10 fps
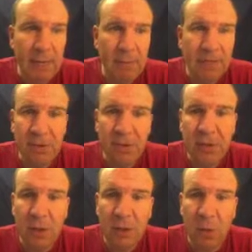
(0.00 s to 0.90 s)
make sure
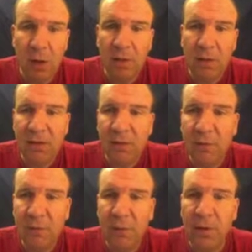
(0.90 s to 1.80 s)
you know all these
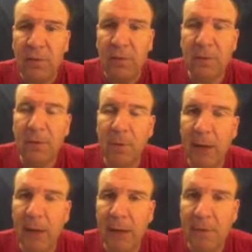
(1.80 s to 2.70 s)
different things about the
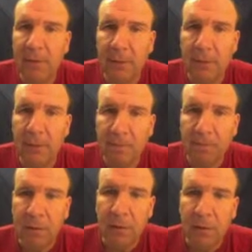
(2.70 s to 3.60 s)
periodic table.
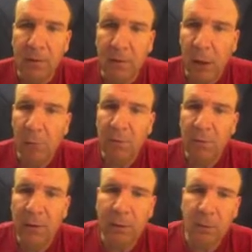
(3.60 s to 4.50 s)
So
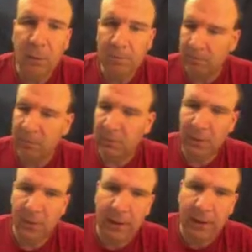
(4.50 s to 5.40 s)
hopefully,
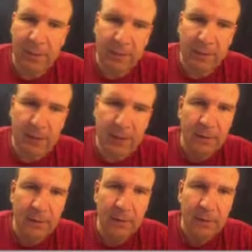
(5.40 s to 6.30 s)
sorry about
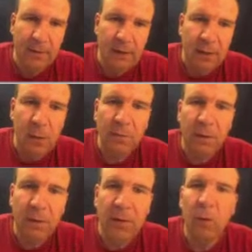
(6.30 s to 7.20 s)
that. So
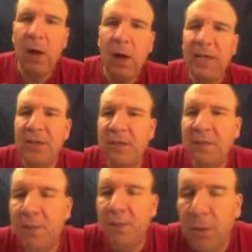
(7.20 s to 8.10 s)
hopefully you'll watch
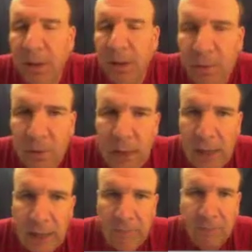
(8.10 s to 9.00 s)
this sooner rather than
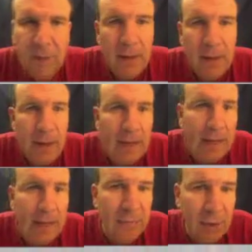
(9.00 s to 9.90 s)
later.
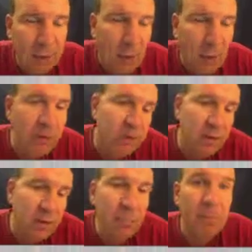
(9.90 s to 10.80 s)
And if you have any
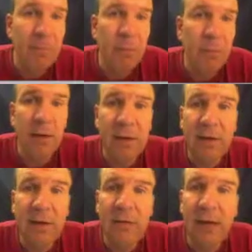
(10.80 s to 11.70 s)
questions, come in before the
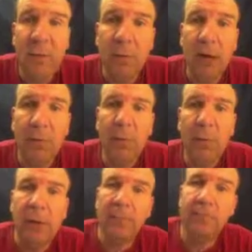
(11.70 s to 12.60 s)
test and I will help
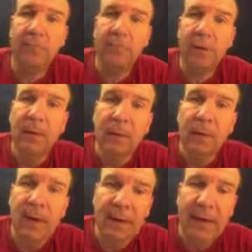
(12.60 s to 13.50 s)
you out.
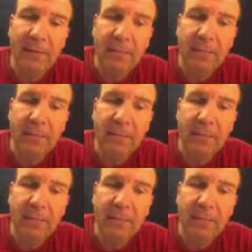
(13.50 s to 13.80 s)
Thanks.